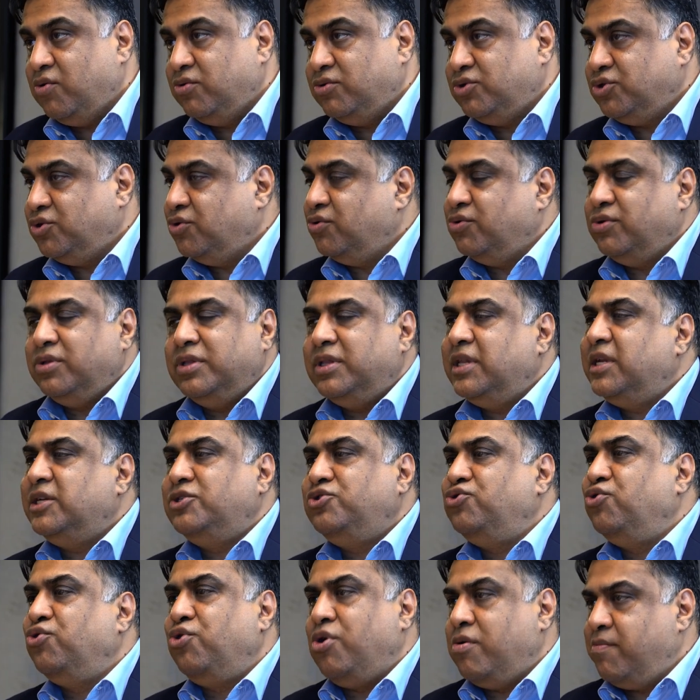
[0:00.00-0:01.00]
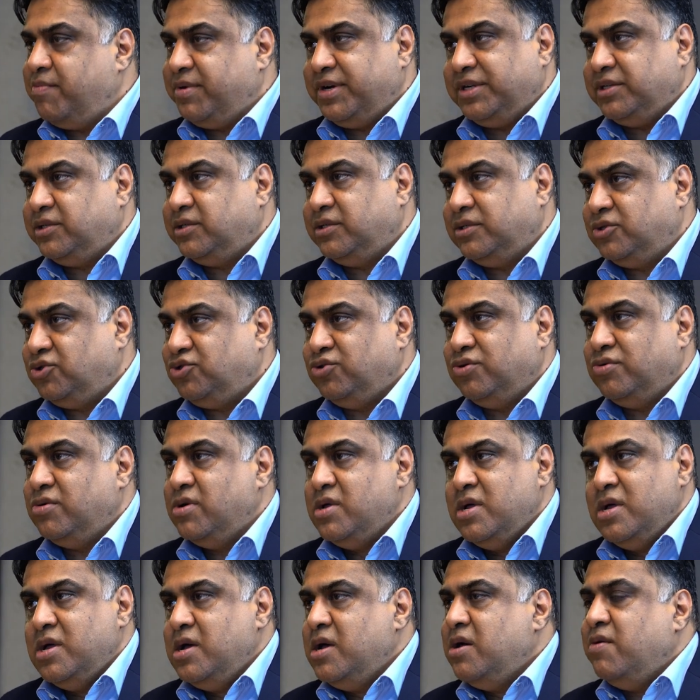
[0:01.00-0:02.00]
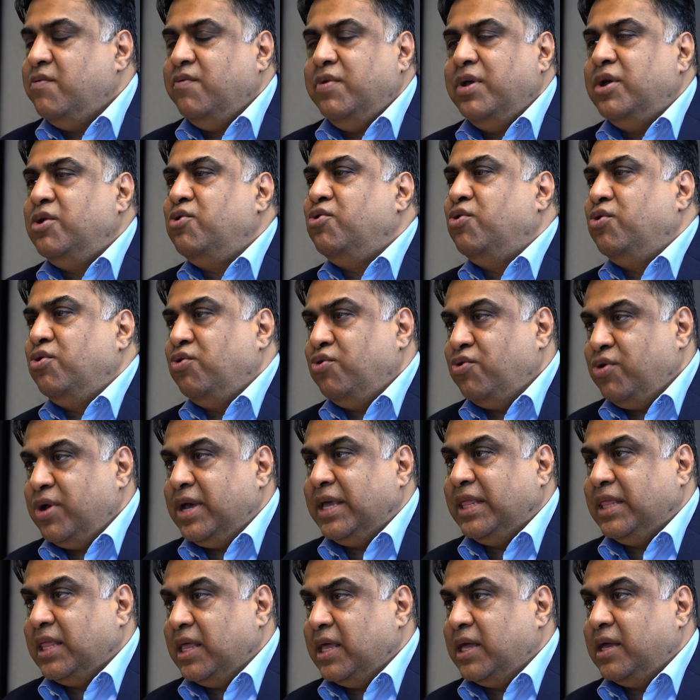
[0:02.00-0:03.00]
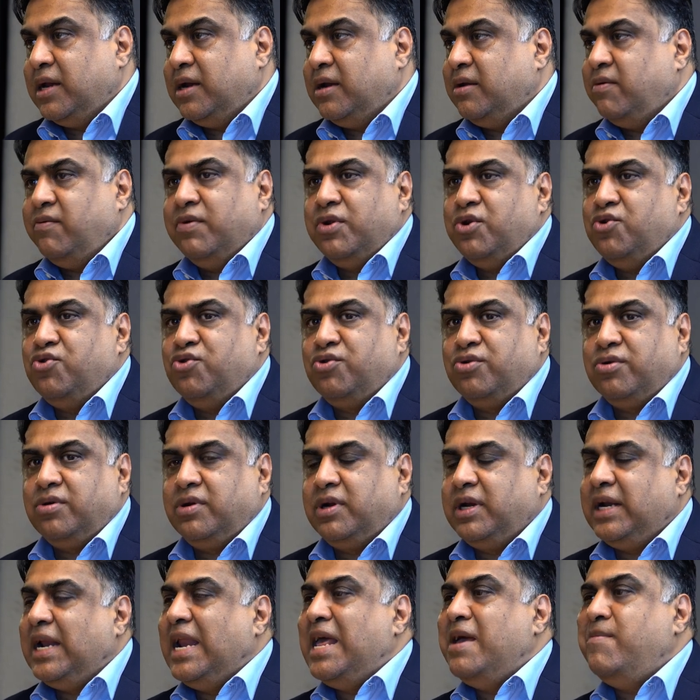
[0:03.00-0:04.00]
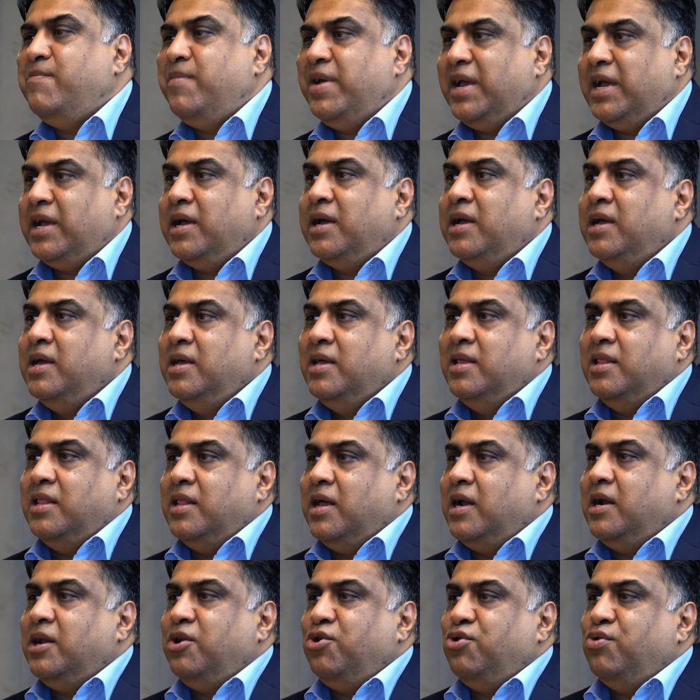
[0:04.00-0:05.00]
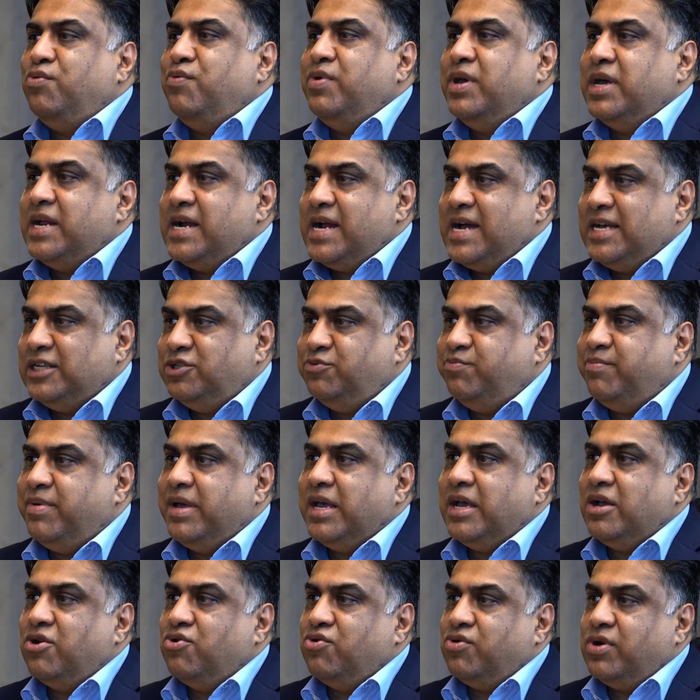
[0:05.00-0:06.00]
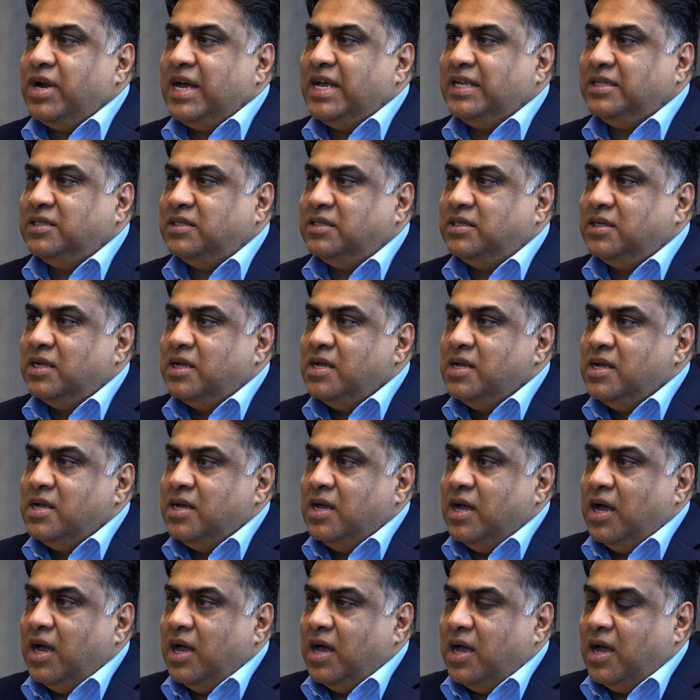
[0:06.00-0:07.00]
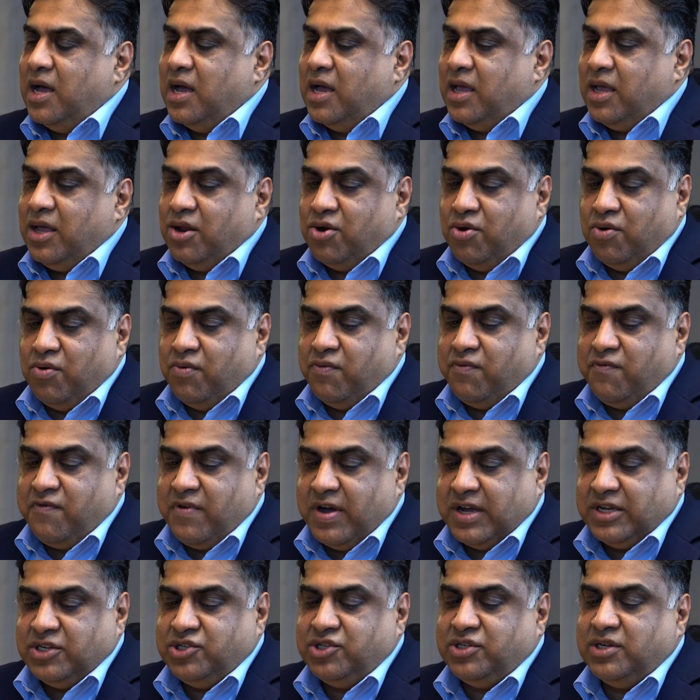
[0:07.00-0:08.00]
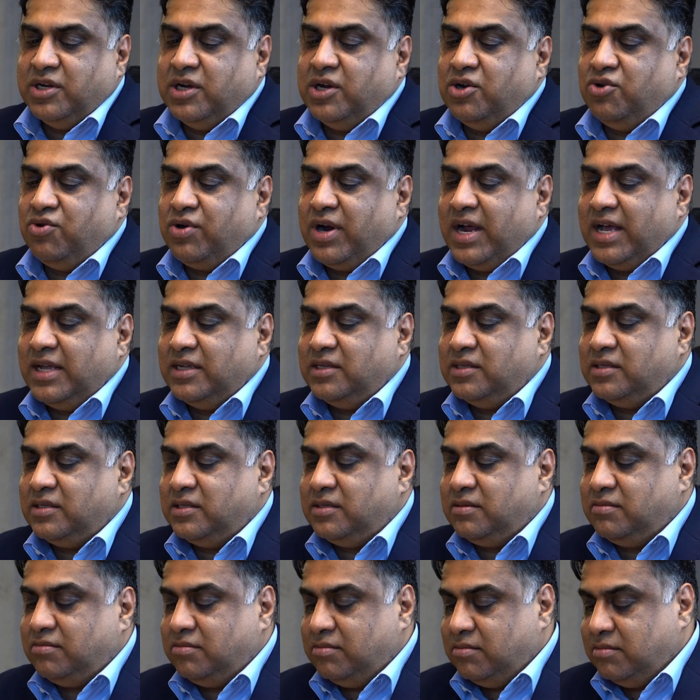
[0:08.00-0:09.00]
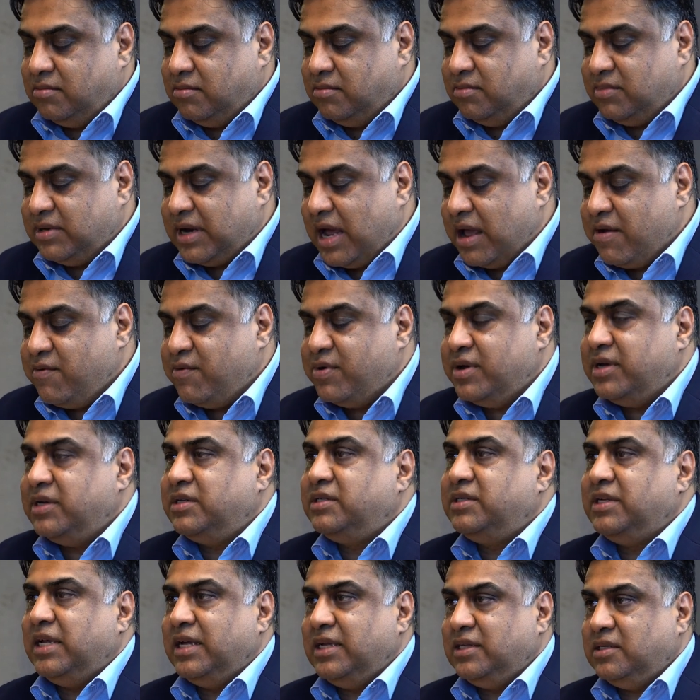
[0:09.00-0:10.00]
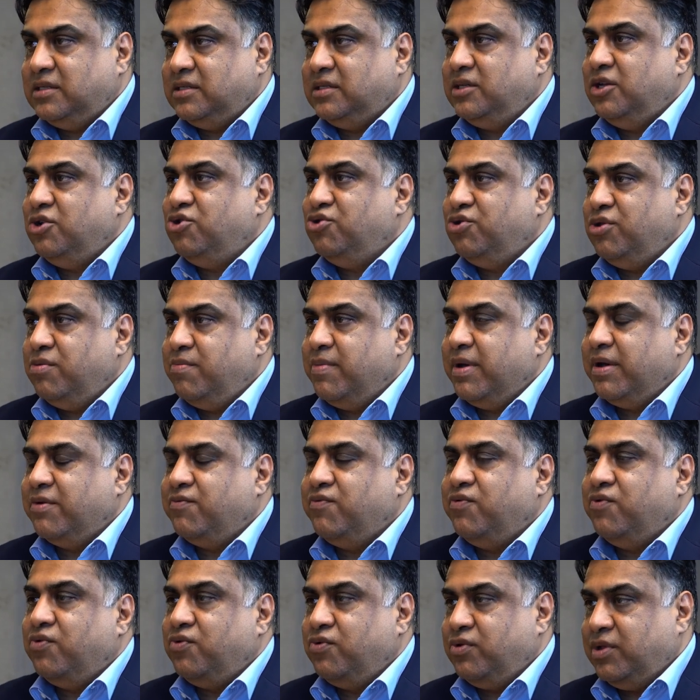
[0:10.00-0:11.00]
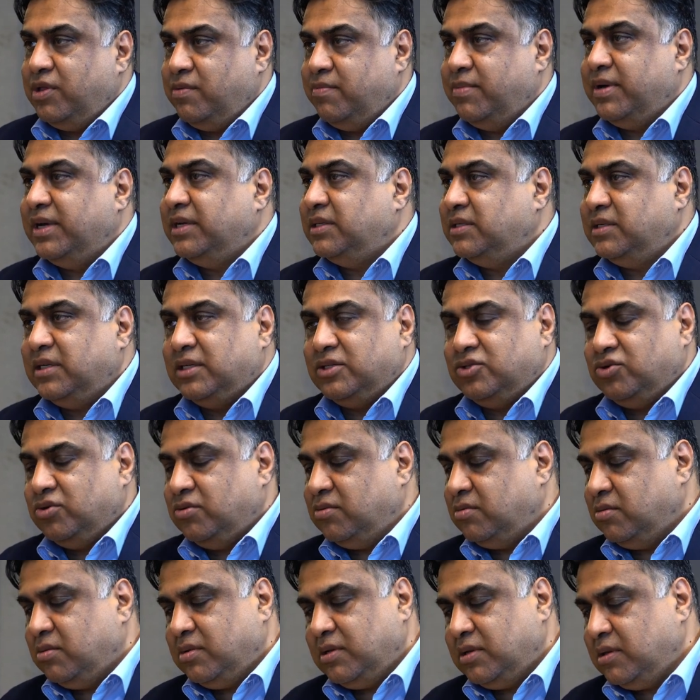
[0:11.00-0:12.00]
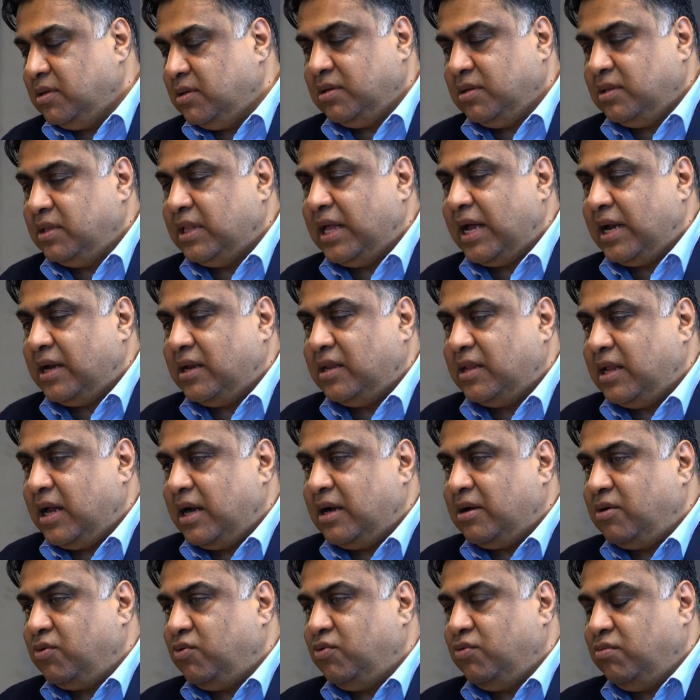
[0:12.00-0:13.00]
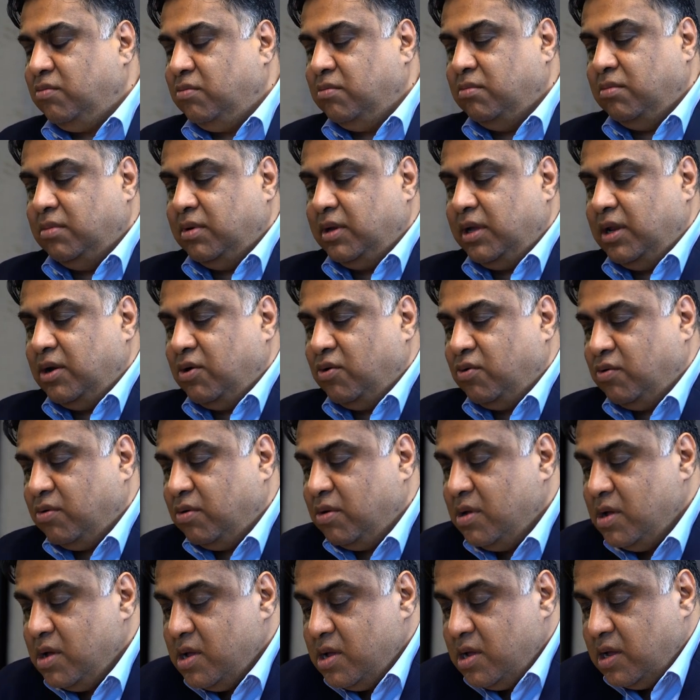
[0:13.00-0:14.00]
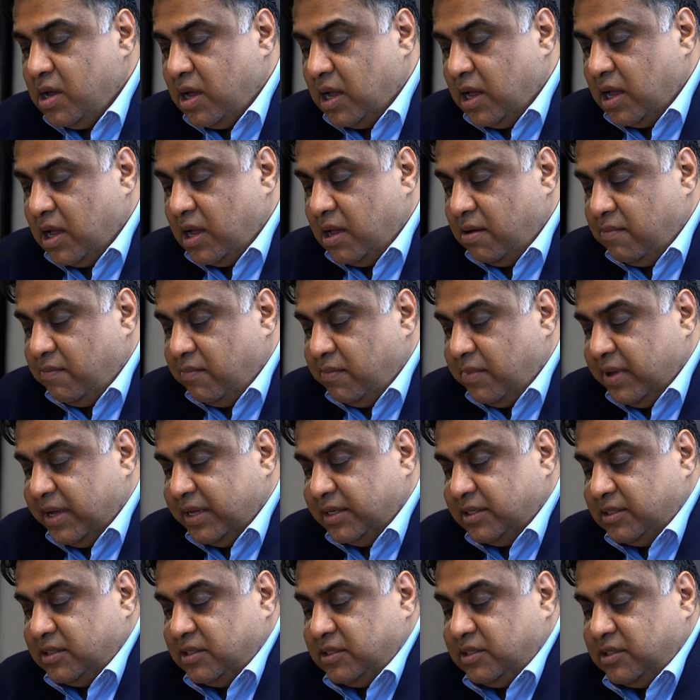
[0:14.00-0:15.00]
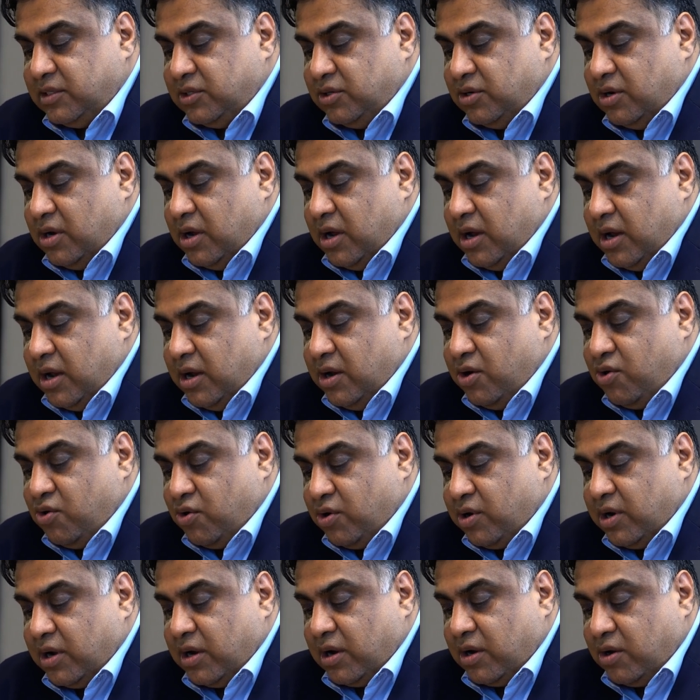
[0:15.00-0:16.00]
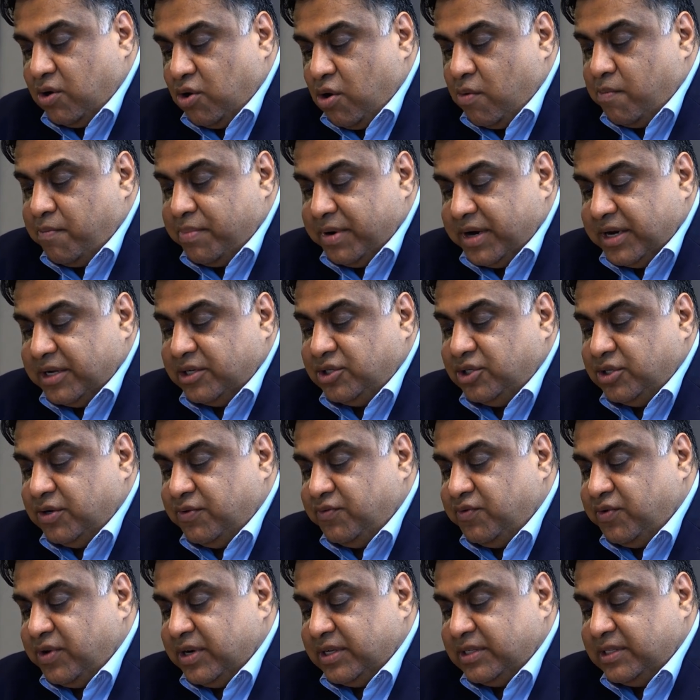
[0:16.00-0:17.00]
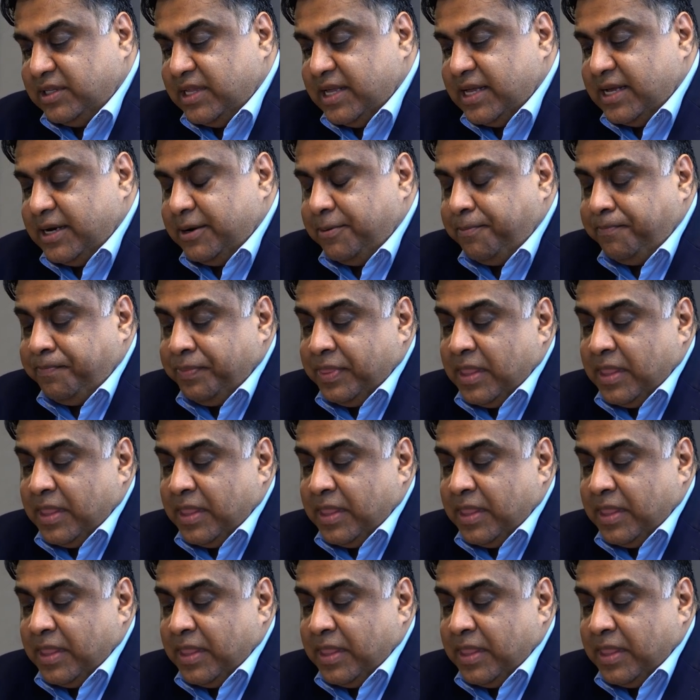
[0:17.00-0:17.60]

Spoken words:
so there is no competition. So we are not going there. We are not claiming that we are as big or as functional or as diverse as the big four or the big six. So that is not a competition for us there.